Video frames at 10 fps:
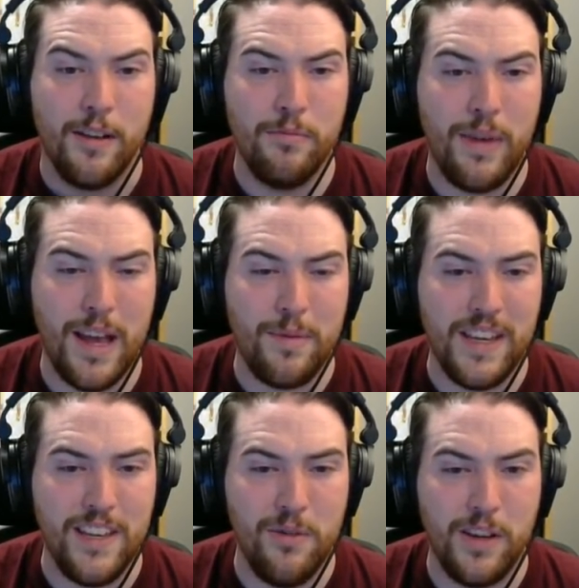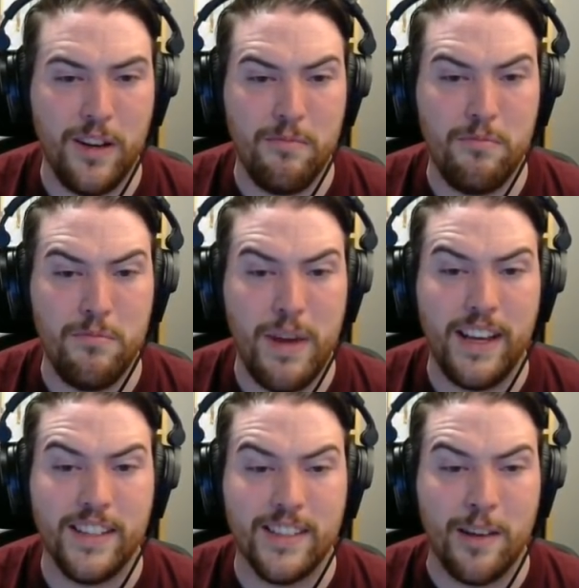Maybe you can
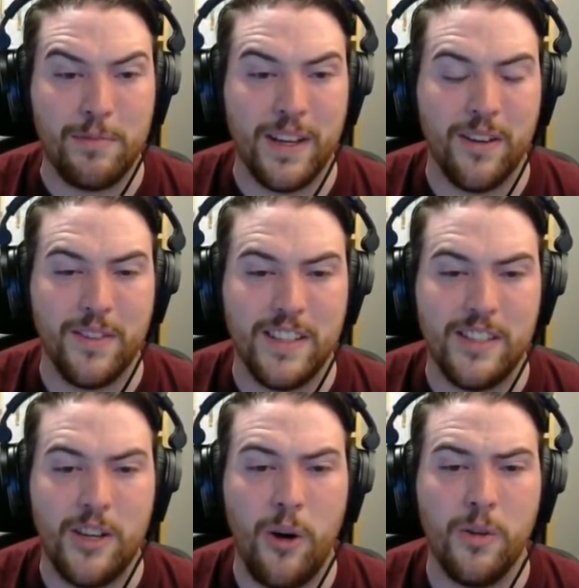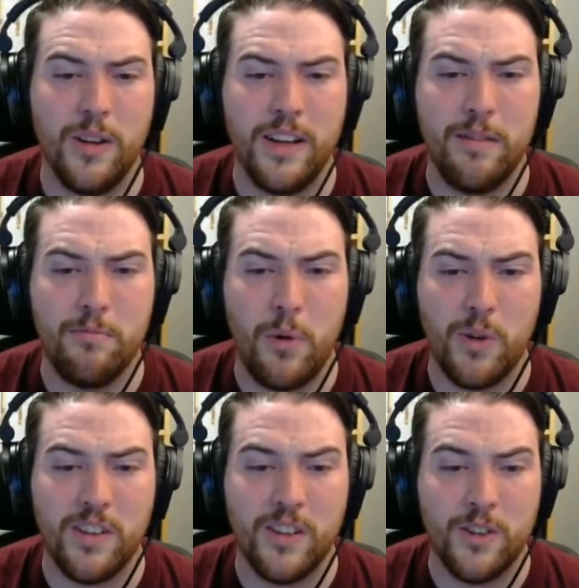make something of this totally
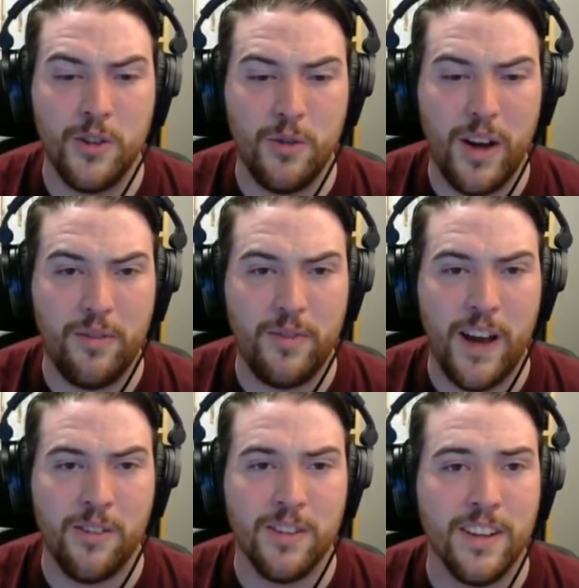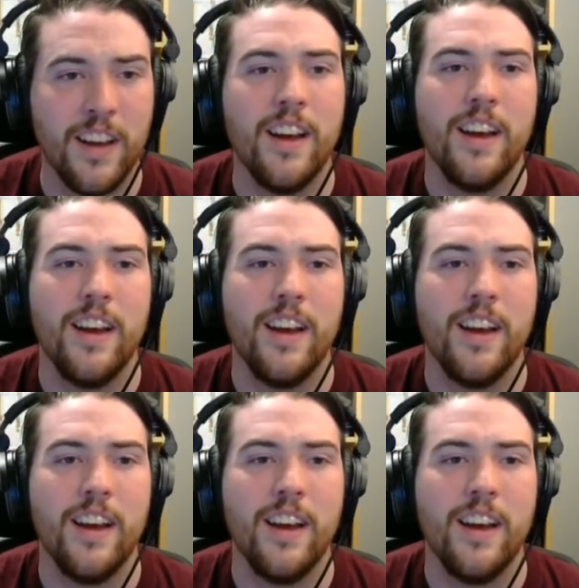important clue I found.